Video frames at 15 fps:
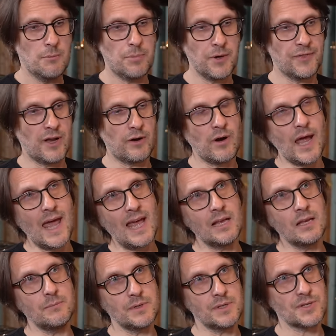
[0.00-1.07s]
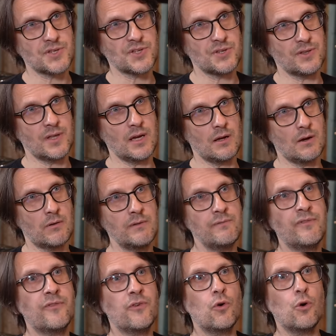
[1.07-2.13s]
But there are elements that are
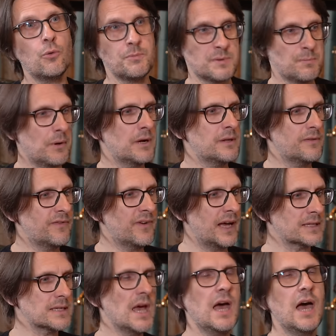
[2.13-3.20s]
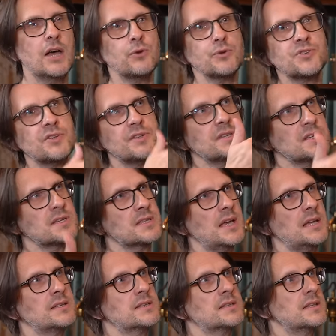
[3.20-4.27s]
informed by the fact. And also there's a
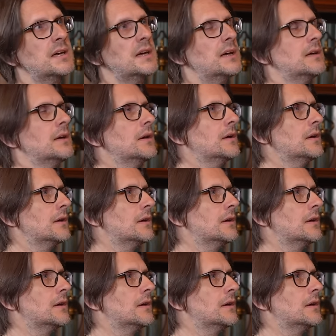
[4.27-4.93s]
sense that